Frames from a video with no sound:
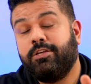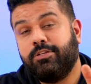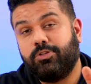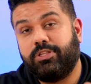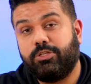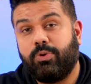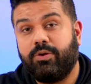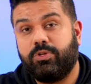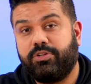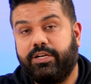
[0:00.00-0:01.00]
So this
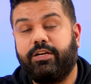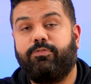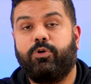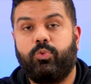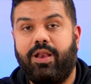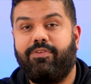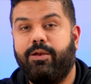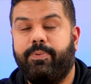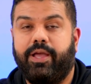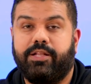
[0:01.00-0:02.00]
one was rated for 12
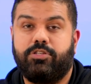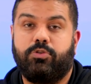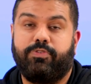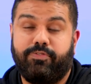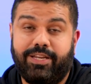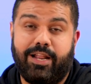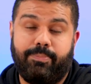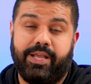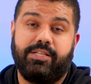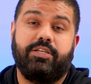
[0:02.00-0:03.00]
LPH to 15
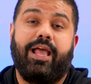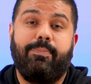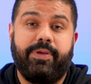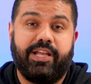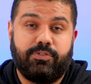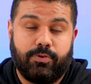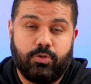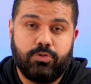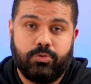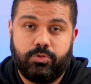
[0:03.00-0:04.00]
LPH. LPH, for
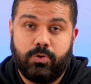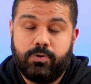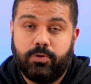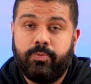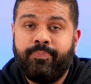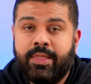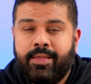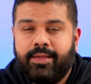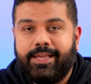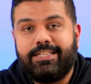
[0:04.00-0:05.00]
those who don't know,
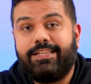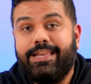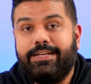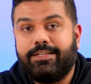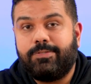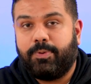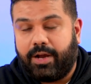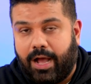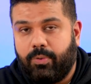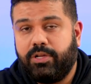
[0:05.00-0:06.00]
is liters per
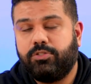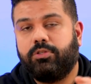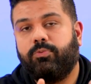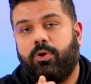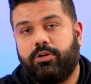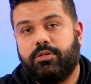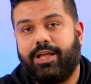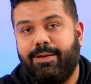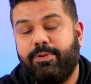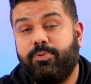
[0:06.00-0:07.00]
hour, so the water
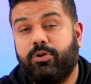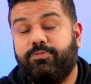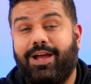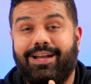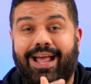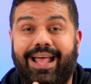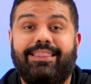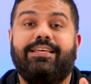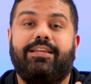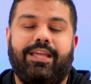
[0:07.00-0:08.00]
can be purified at
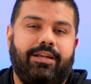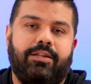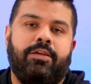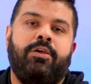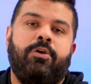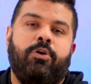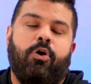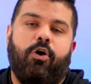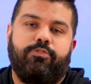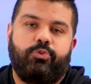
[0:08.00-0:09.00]
the rate
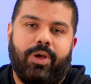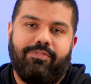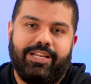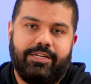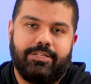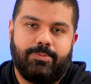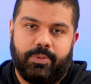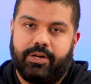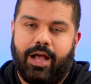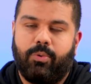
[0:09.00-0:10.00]
of 12 liters
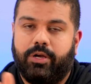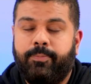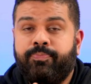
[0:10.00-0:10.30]
per hour.